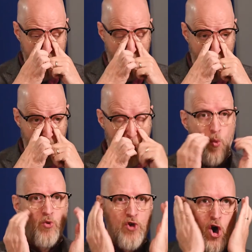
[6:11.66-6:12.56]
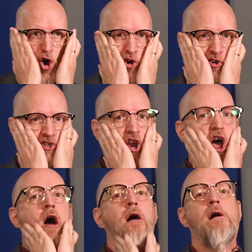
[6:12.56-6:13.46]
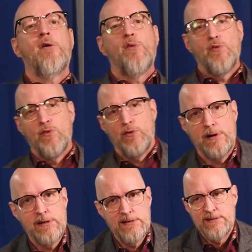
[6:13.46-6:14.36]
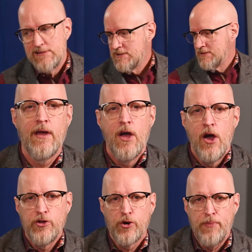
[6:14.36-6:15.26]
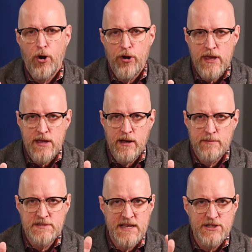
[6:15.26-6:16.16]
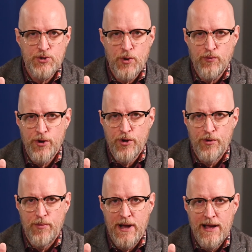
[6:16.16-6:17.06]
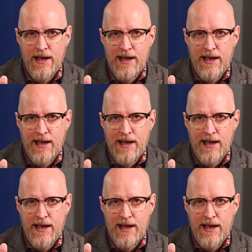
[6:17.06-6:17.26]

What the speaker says: No dogs allowed. Your party comes into a room